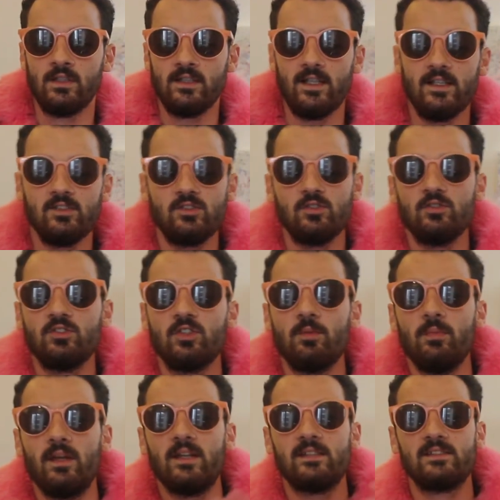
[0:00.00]
Let's do some
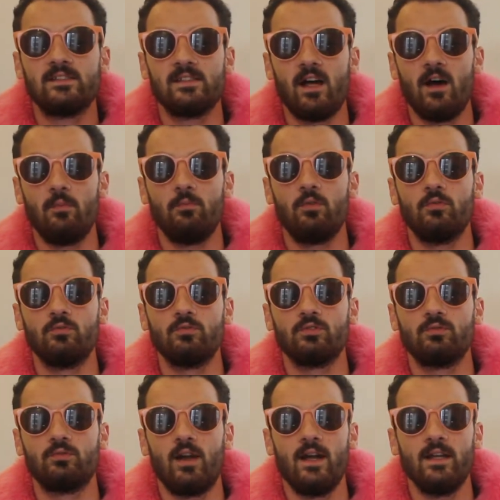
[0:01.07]
examples,
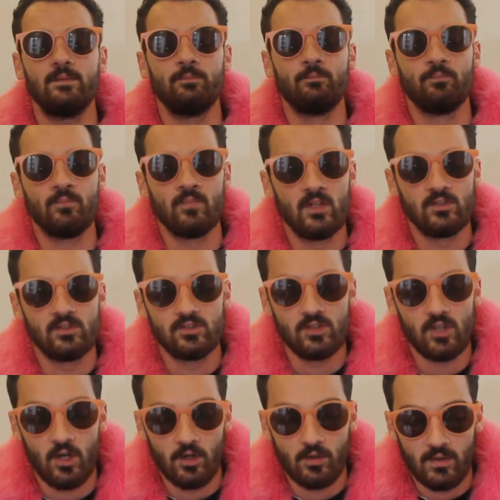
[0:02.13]
right?
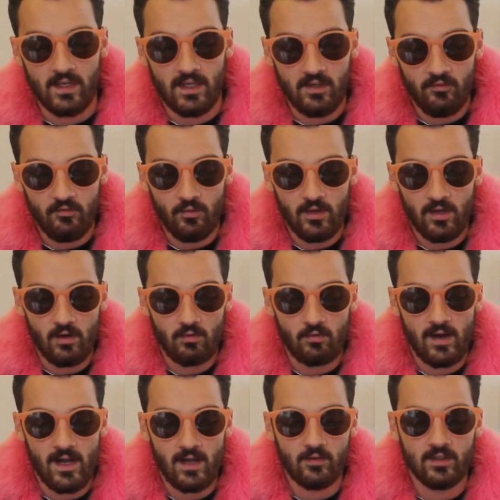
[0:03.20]
So, if we are
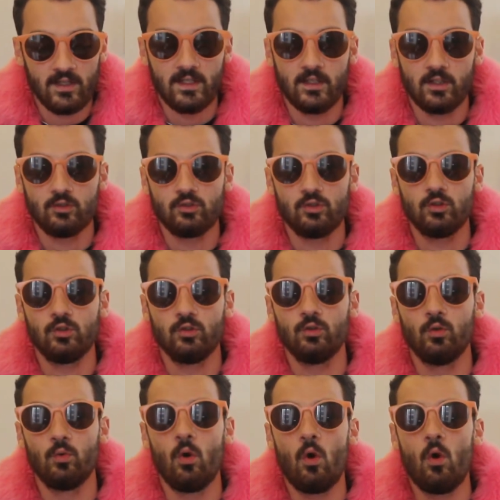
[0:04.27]
rounding
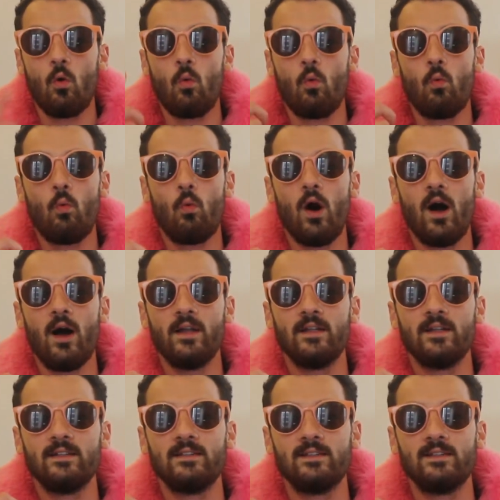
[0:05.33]
to 1